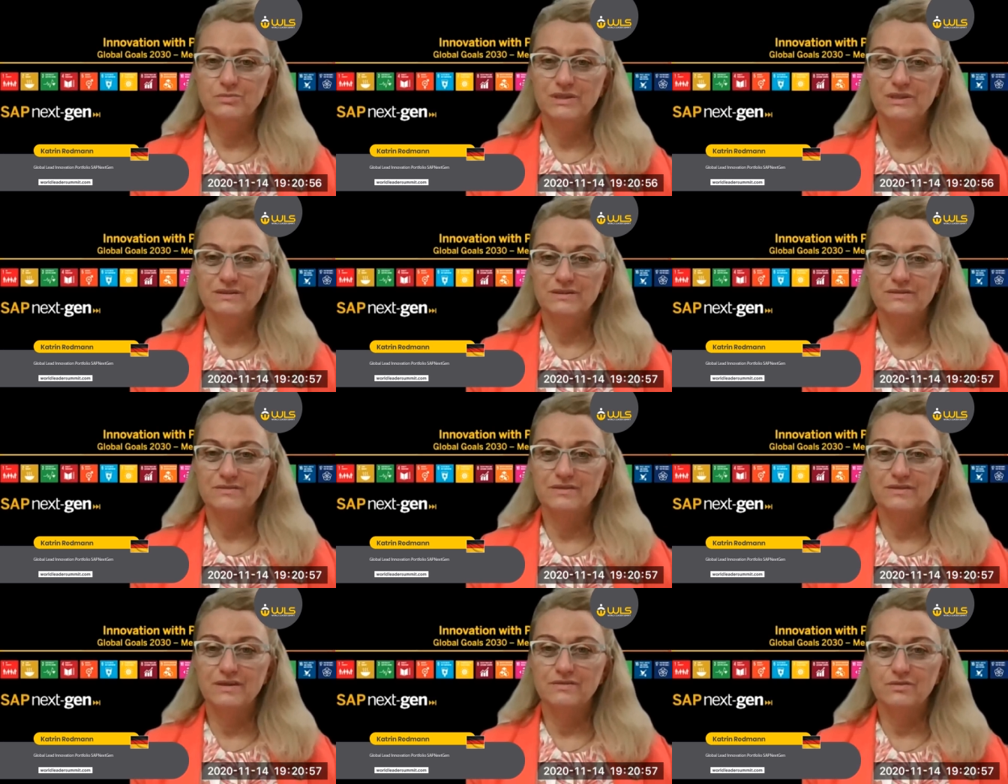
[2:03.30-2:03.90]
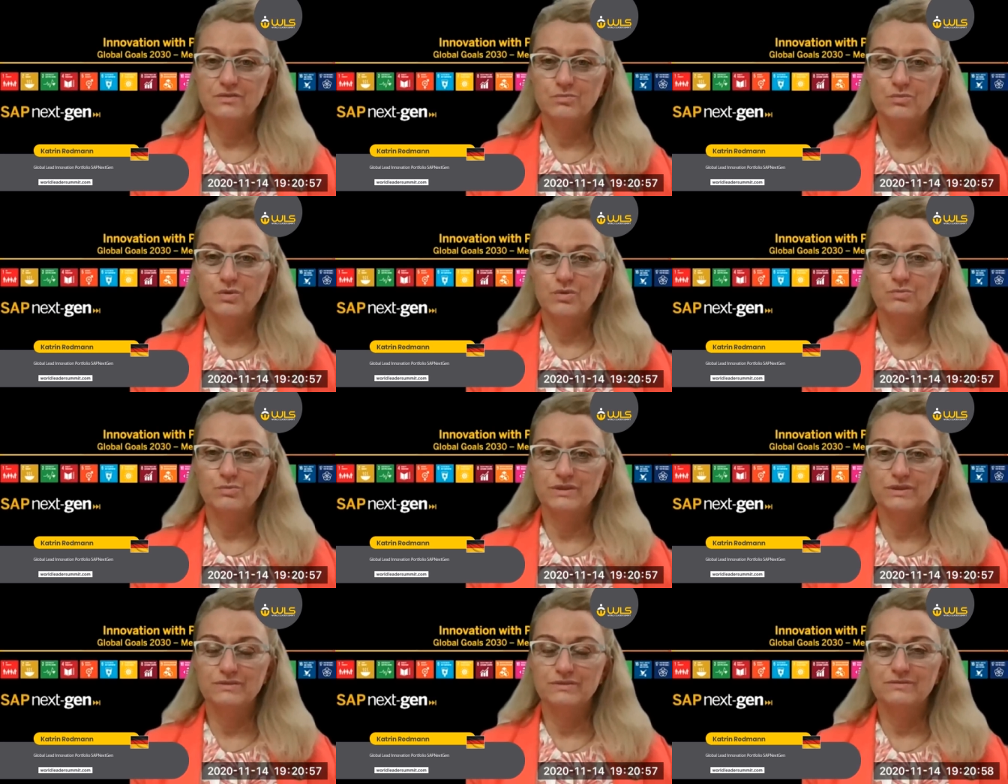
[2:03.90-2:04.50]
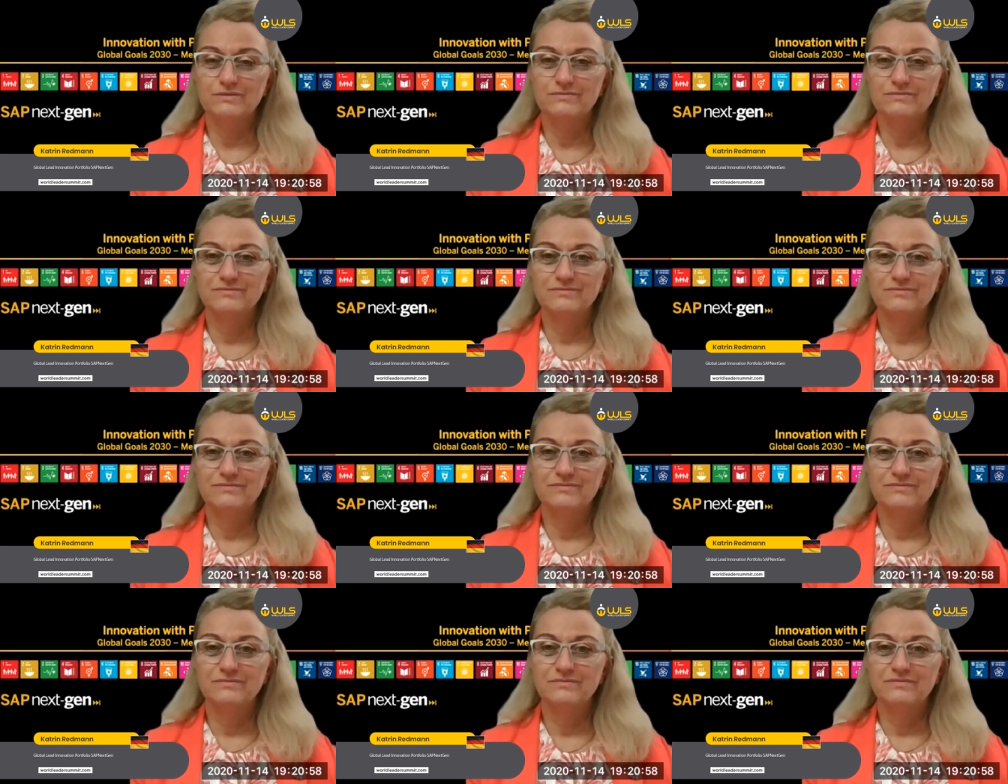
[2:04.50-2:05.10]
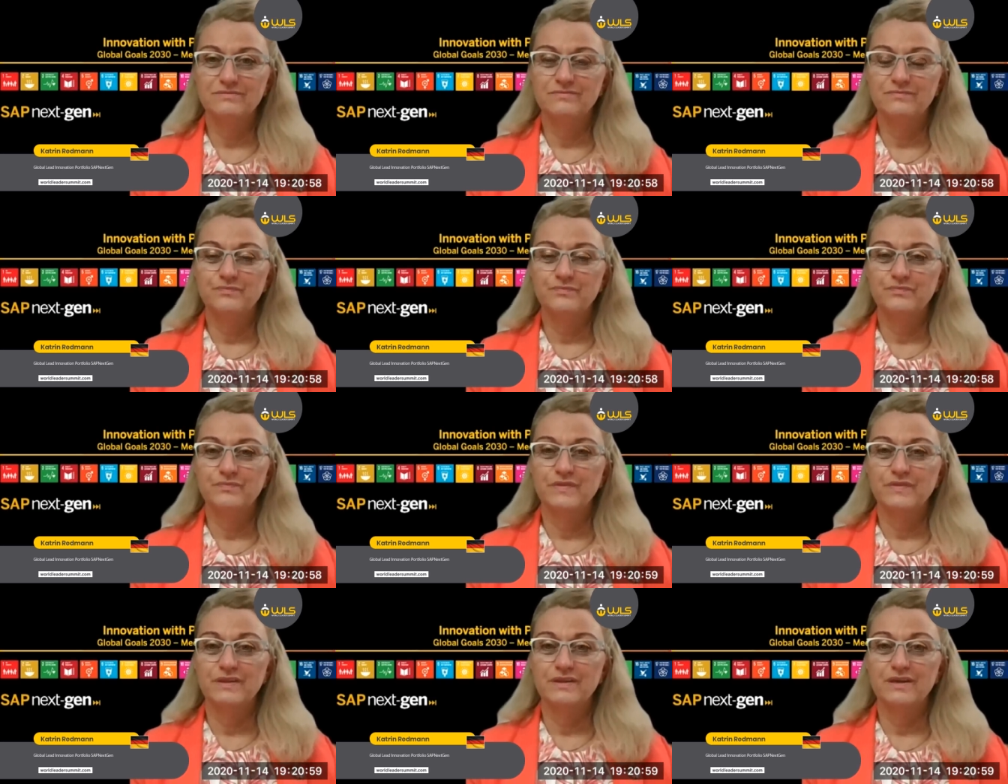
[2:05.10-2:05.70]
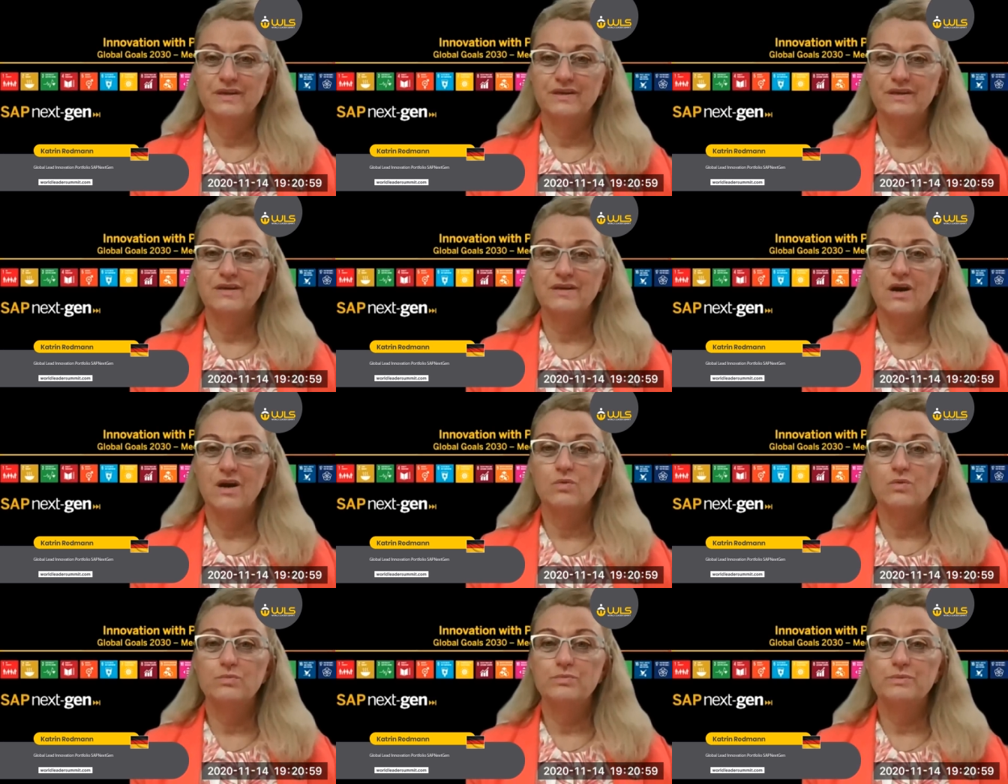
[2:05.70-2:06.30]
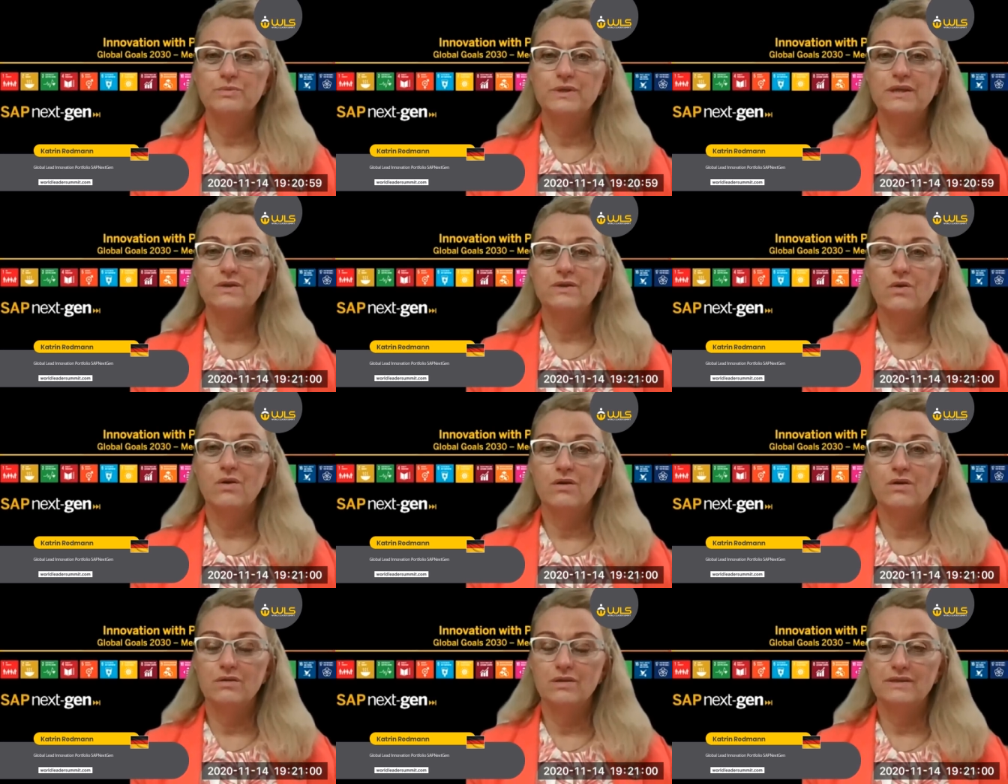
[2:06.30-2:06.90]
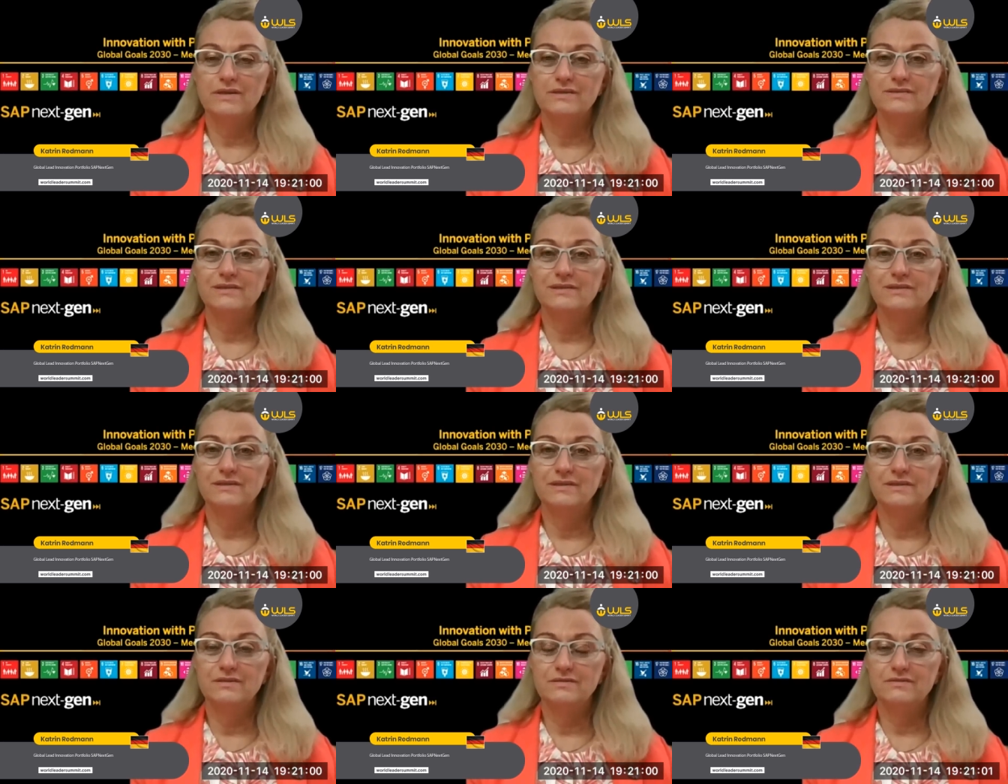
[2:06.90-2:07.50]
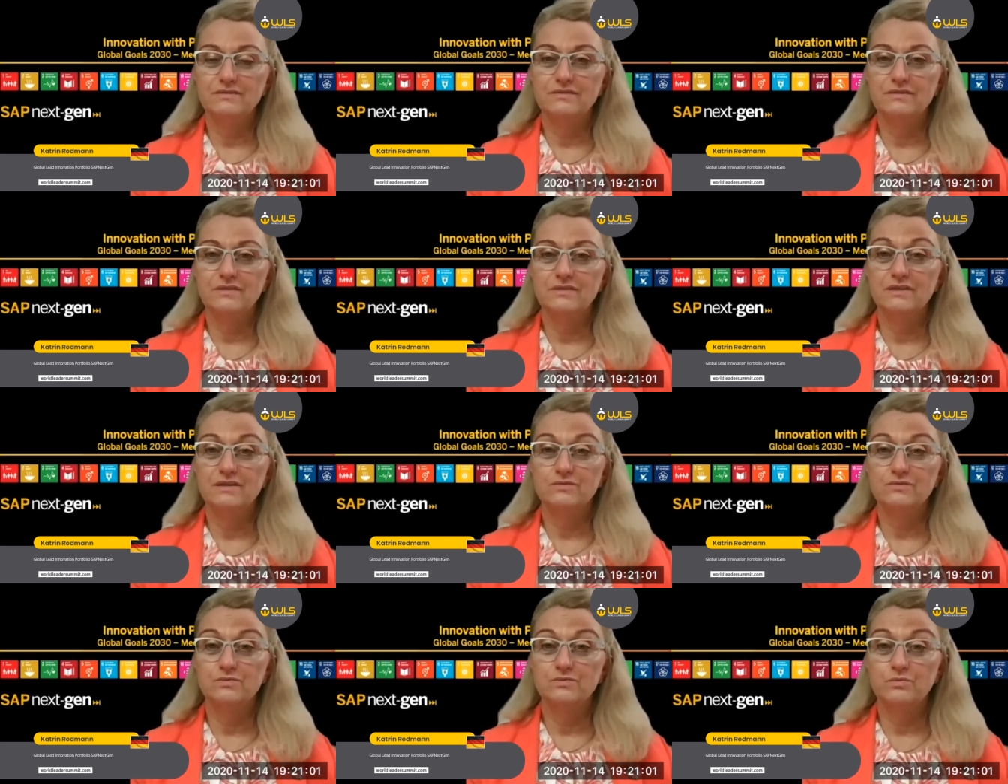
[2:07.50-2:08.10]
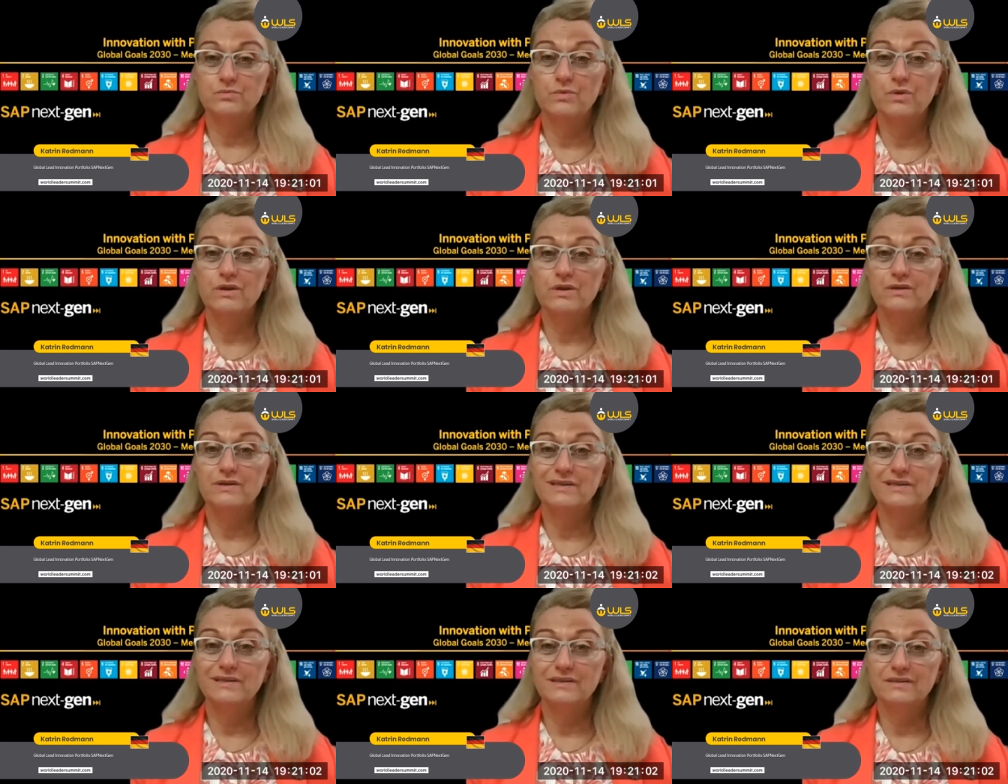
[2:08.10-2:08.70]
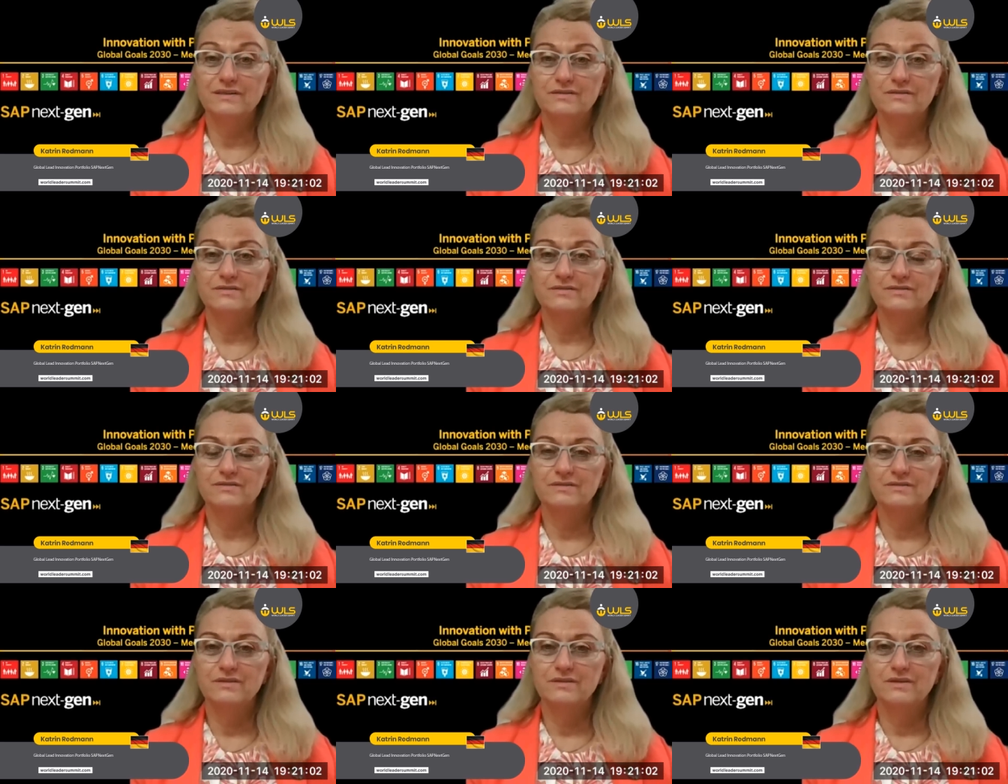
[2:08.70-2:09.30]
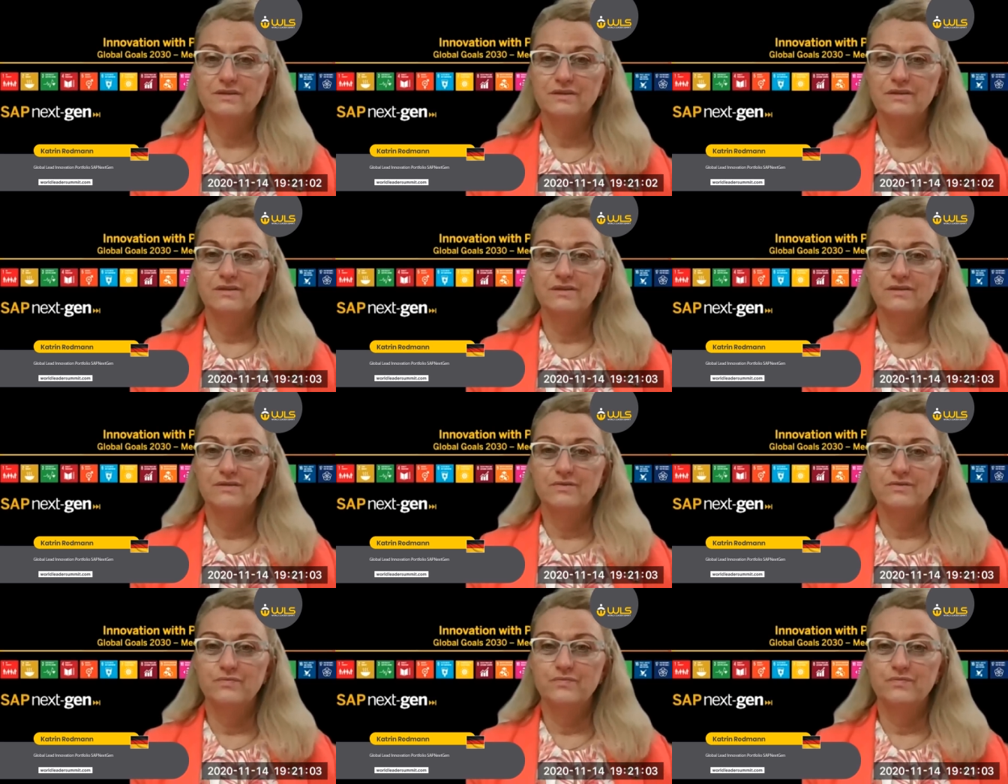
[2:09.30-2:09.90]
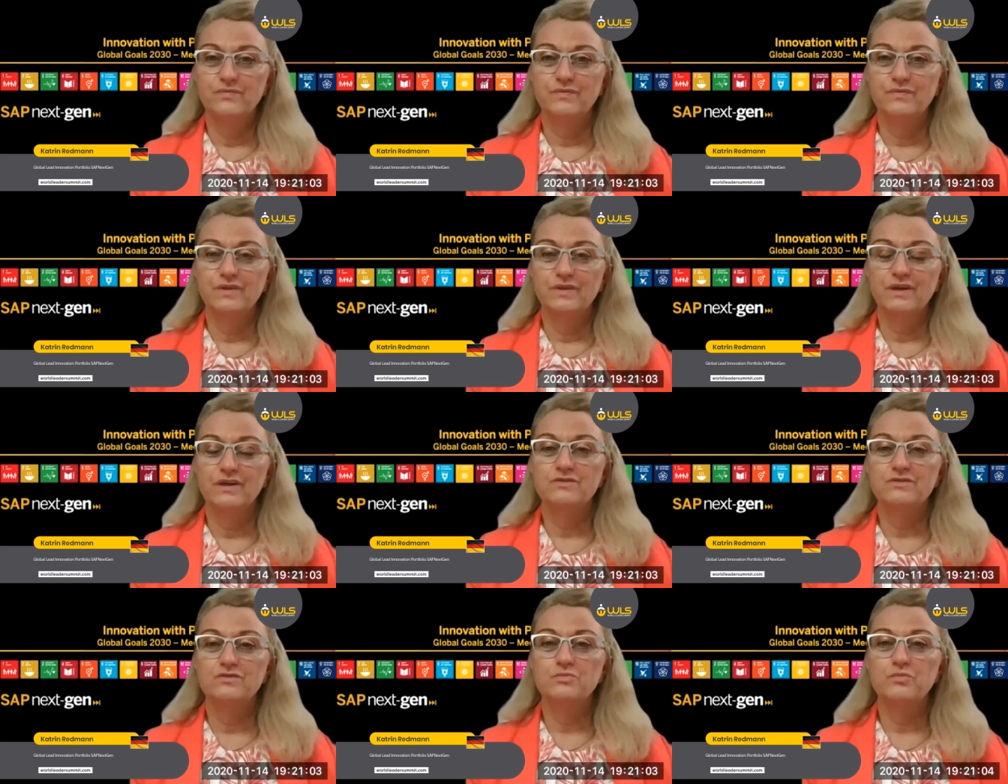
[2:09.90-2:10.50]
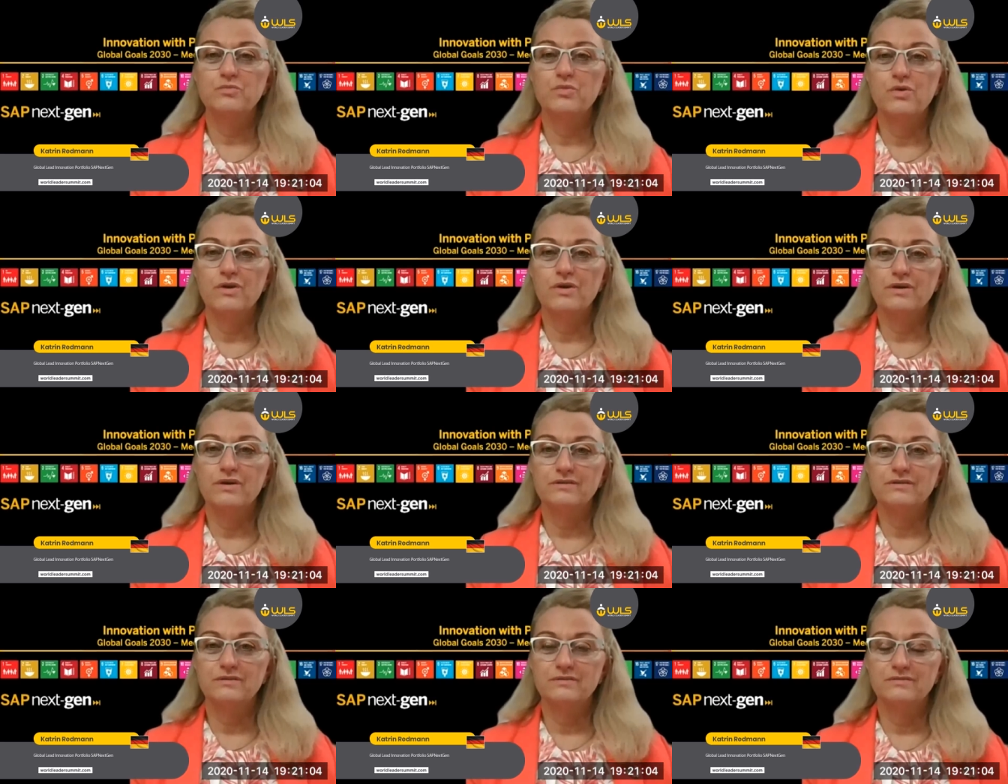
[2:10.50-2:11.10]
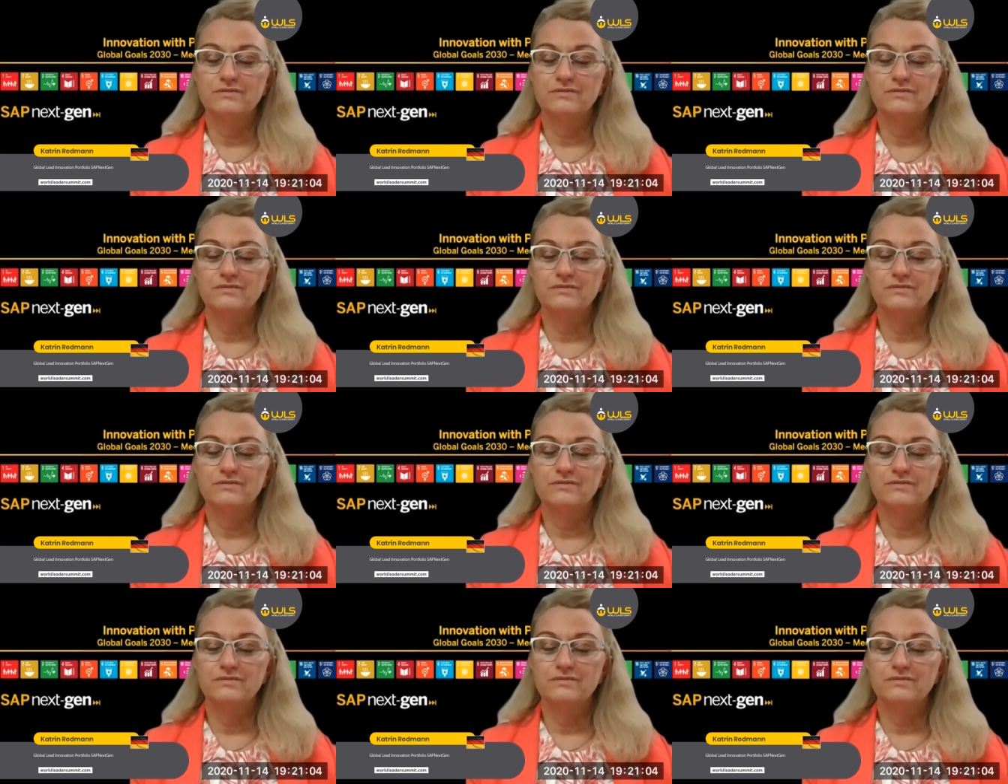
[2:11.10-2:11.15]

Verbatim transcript: meets at the moment, and how we all as leaders, as world leaders, can support